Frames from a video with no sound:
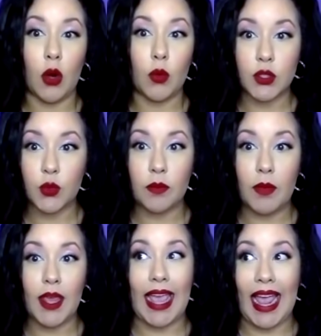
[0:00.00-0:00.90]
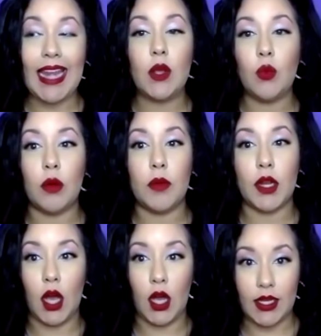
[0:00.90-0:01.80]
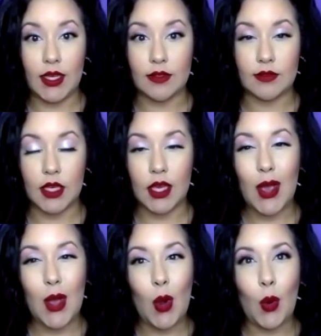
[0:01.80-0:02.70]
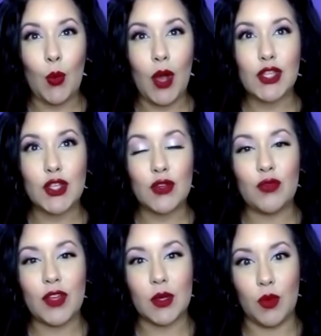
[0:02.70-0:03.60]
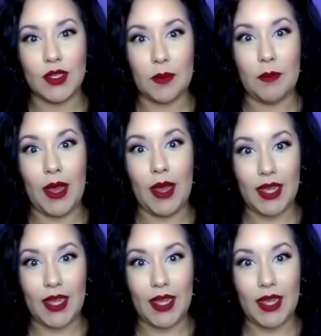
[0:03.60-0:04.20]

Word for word: which would make any woman uneasy? What do you feel it was about